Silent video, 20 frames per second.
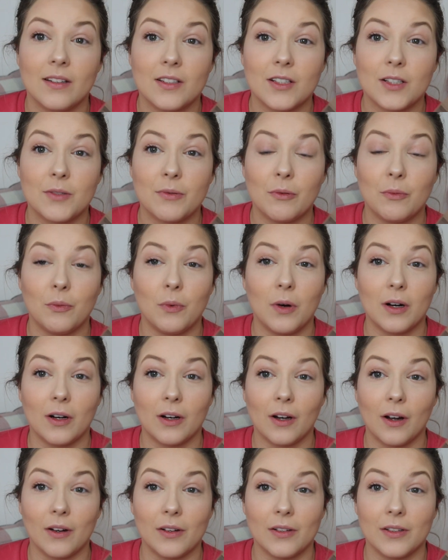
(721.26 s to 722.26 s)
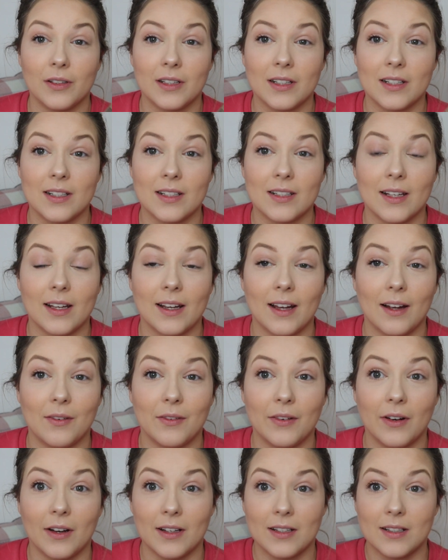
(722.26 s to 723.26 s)
Just with one coat you can see how
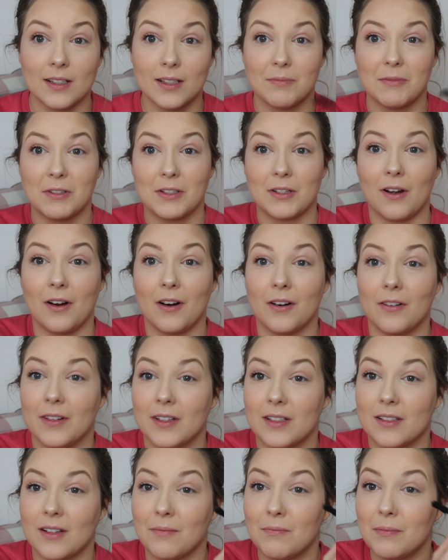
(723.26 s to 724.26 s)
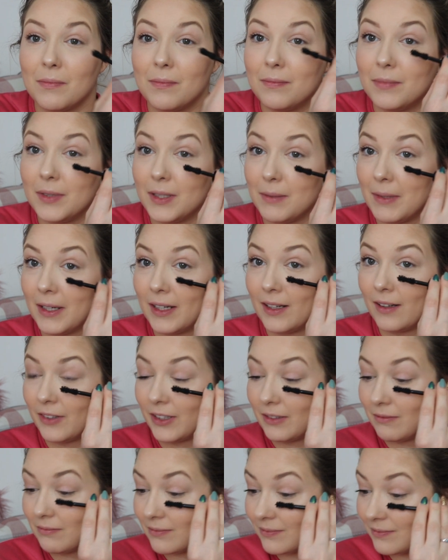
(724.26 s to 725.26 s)
nice this mascara is. I blimmin' love
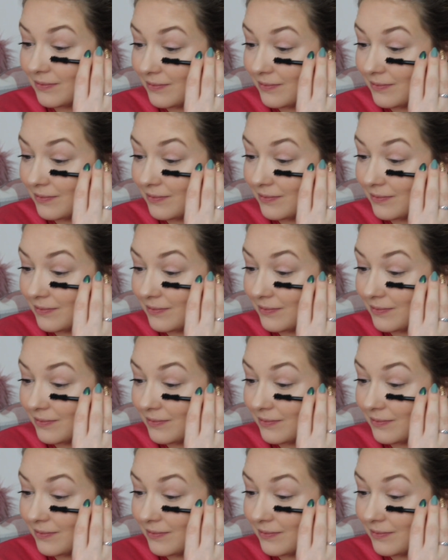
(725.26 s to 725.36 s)
it.